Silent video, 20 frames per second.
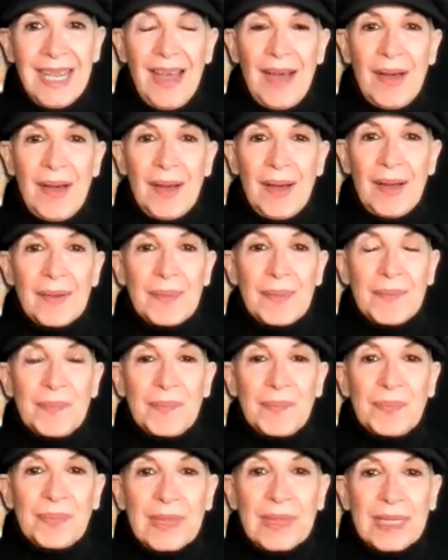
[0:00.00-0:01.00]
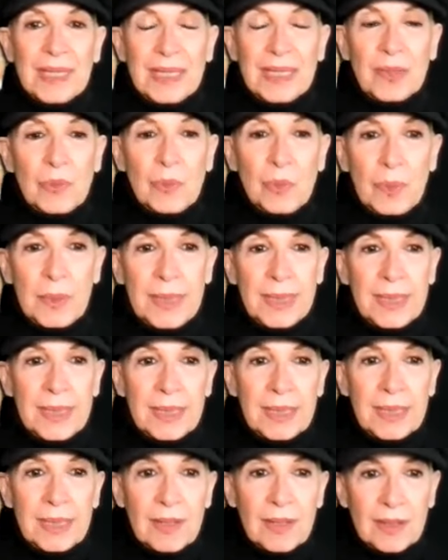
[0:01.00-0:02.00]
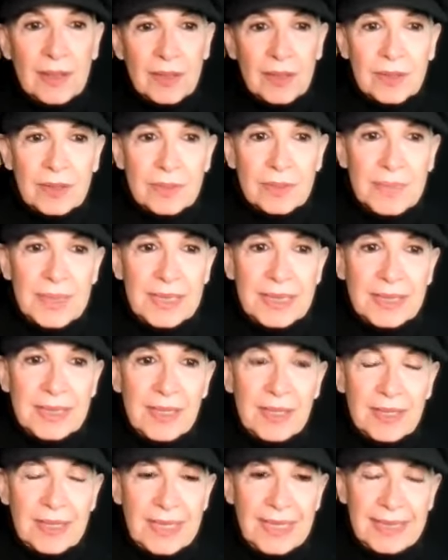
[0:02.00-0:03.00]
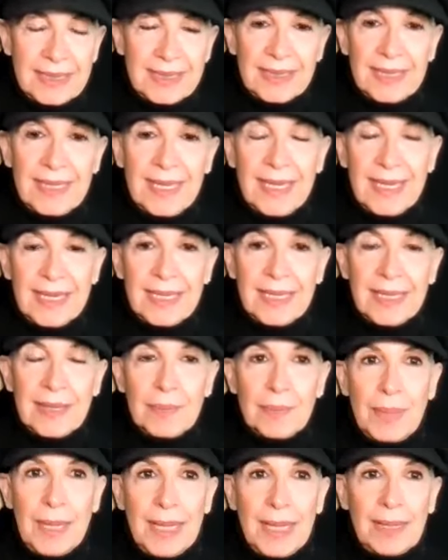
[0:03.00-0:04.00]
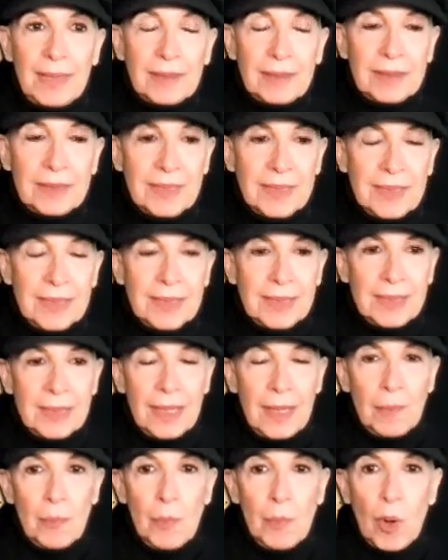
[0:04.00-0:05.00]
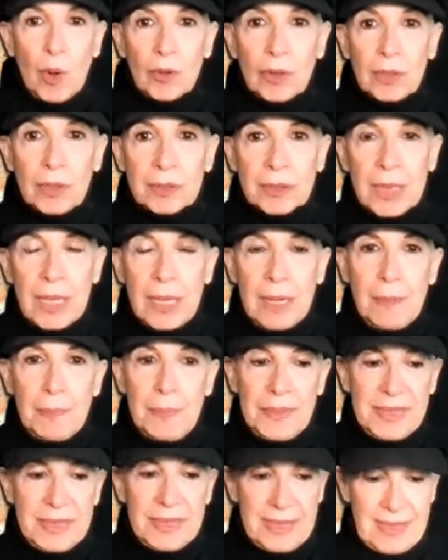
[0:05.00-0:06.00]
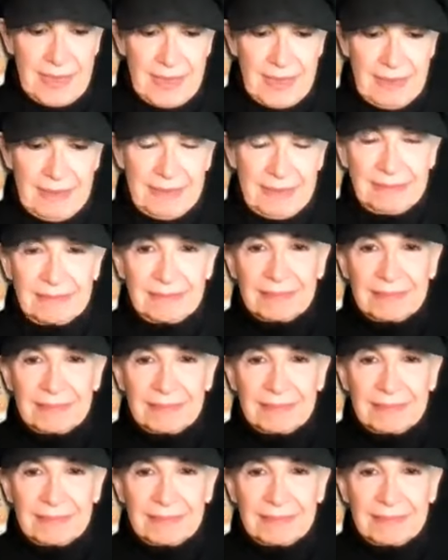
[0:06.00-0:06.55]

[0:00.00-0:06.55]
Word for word: Um, we are going to be talking today about moral compass.